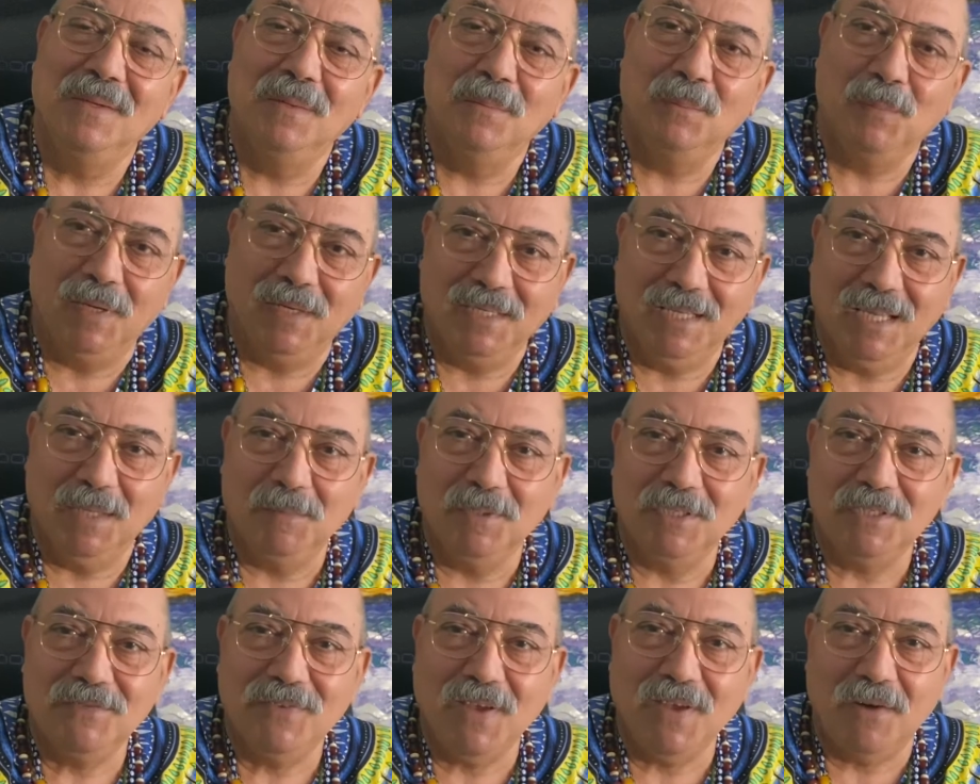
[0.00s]
My name
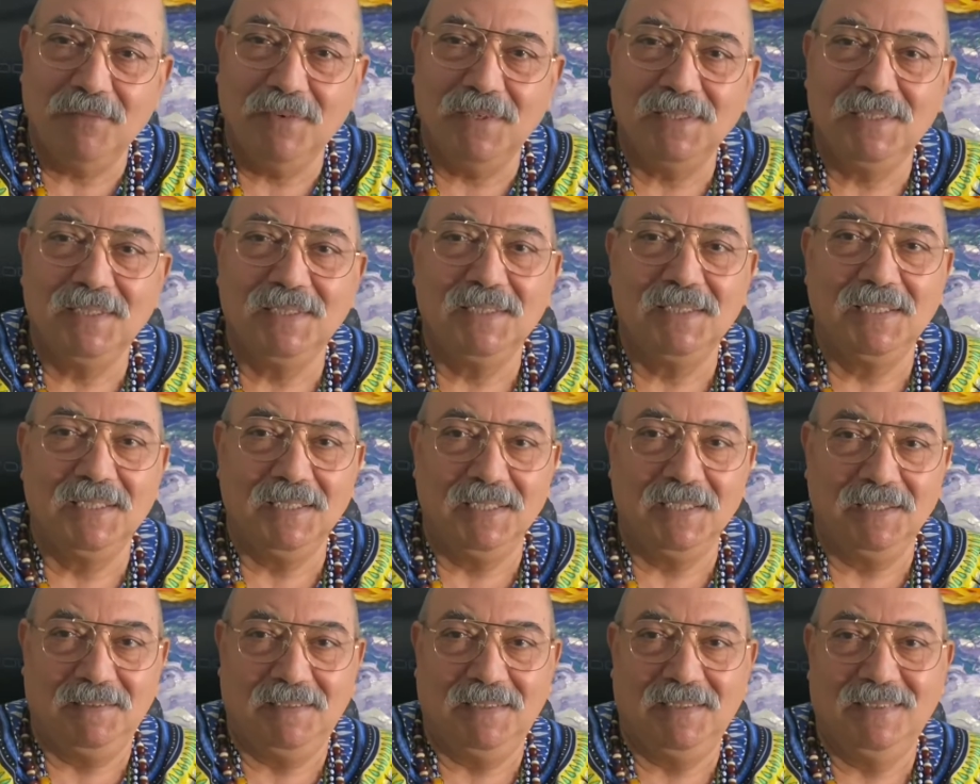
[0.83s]
is Farvardin
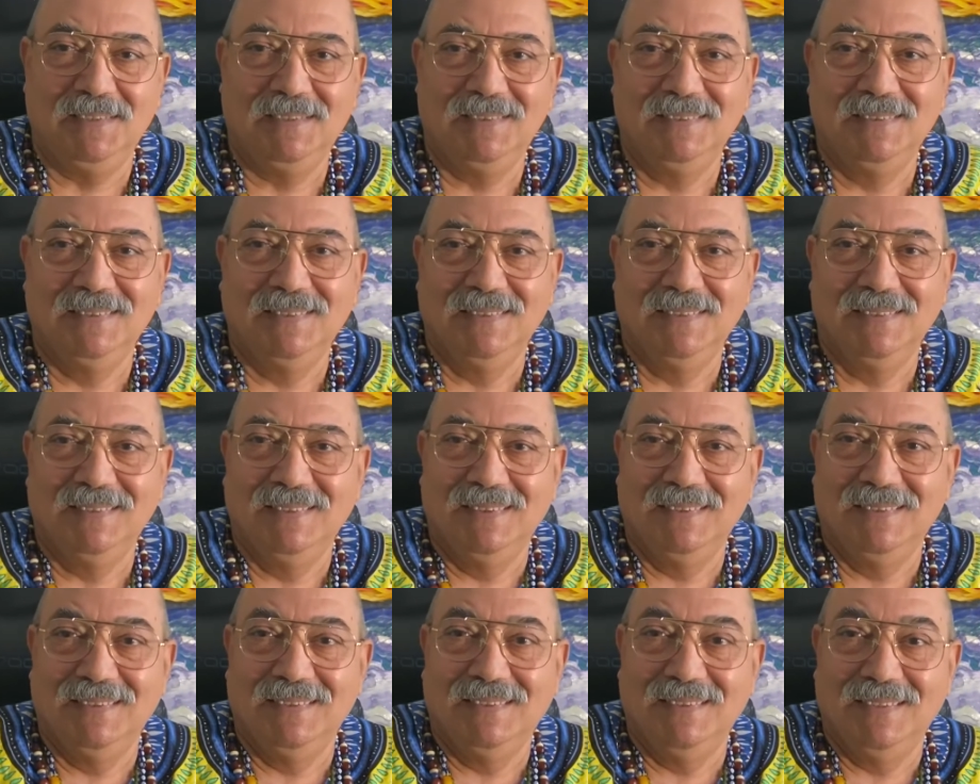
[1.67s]
Daliri.
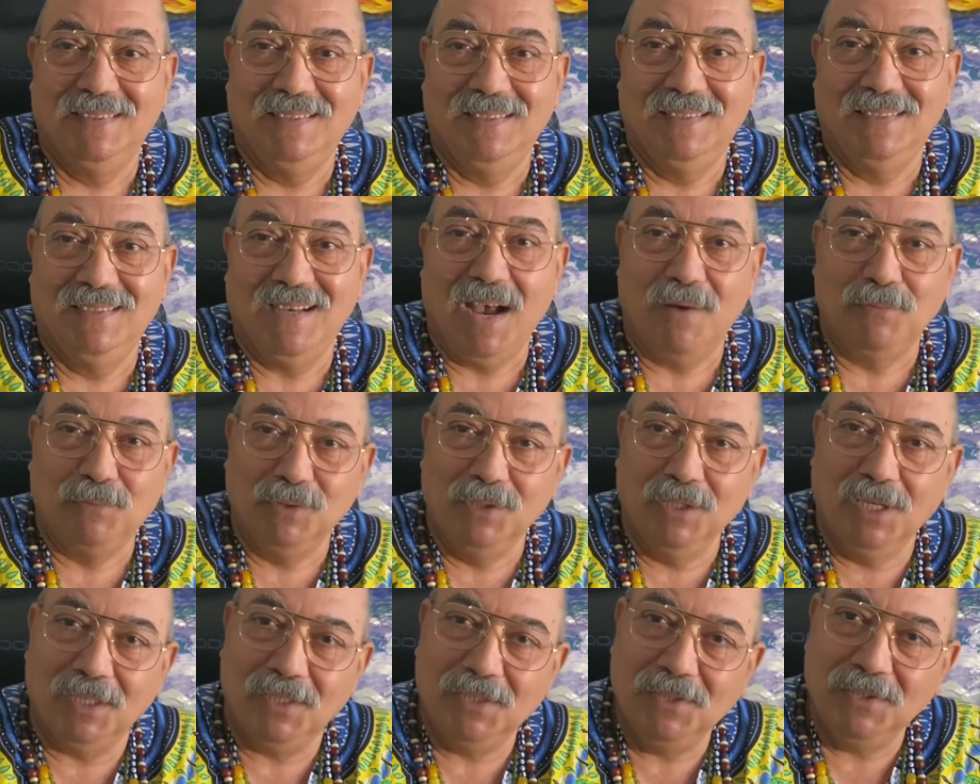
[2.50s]
I would
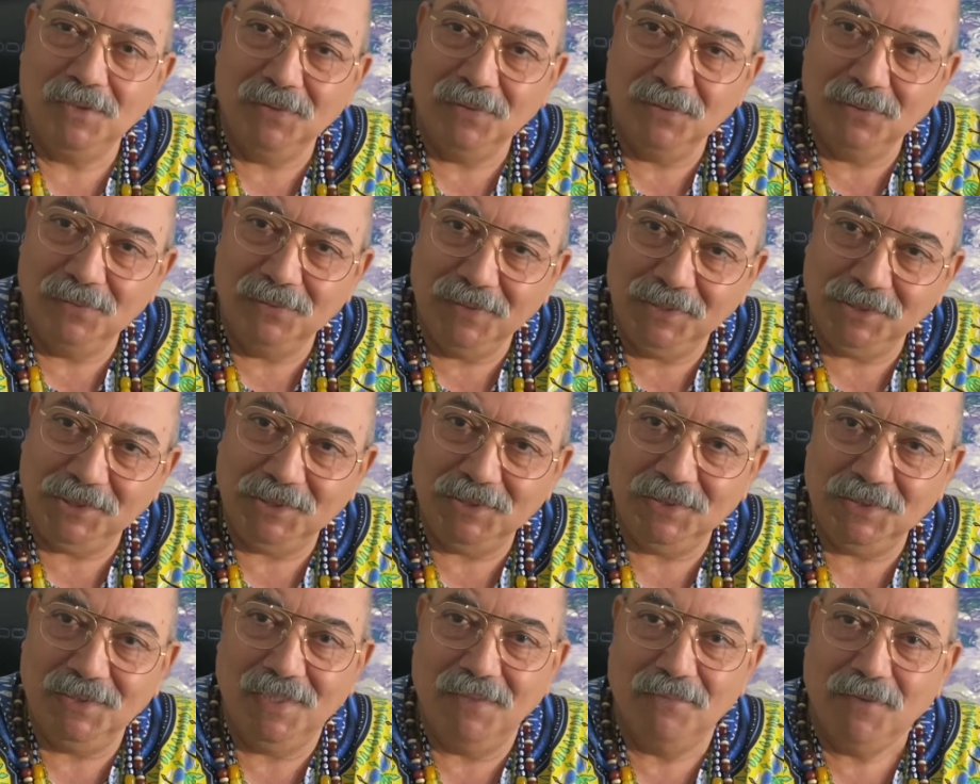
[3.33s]
like to wish
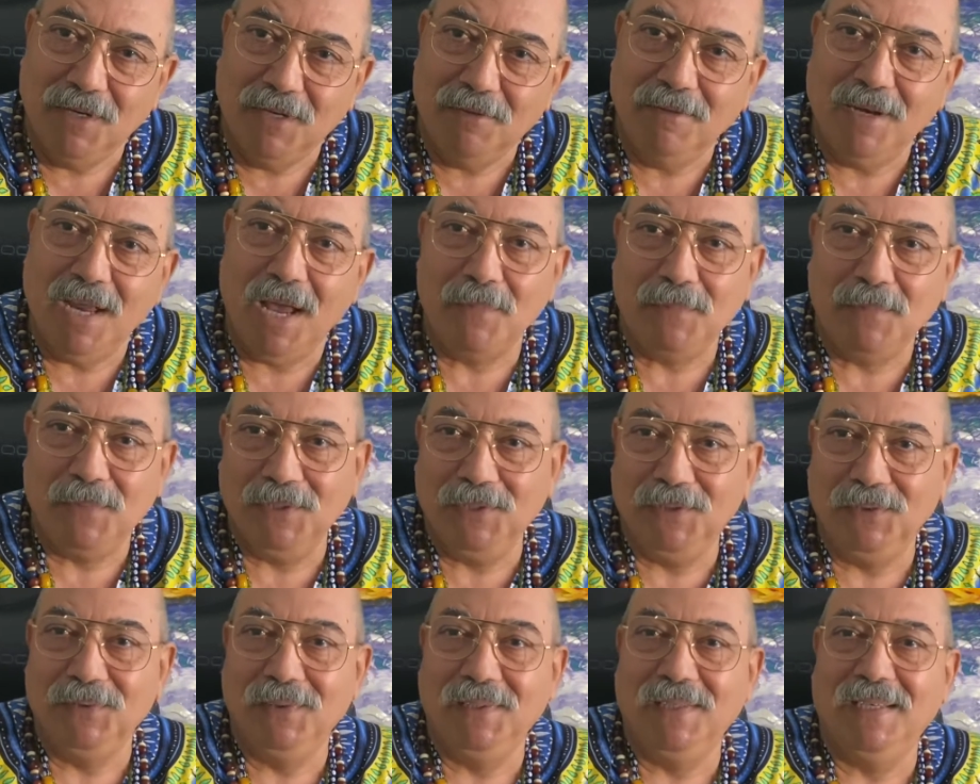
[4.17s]
you a very happy
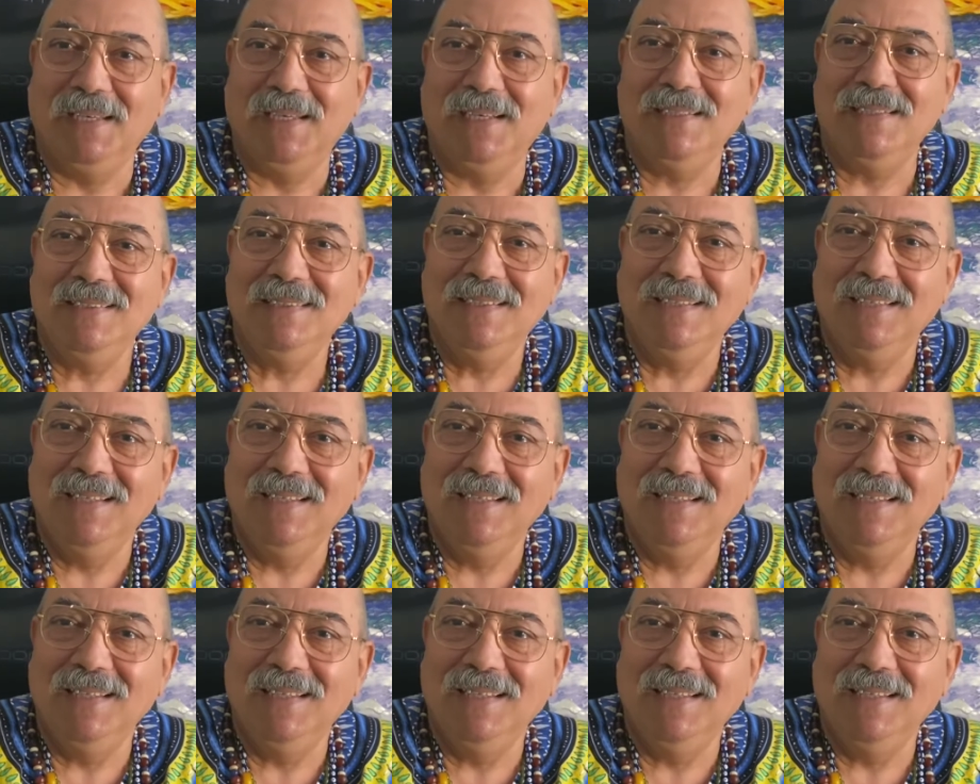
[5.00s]
new year,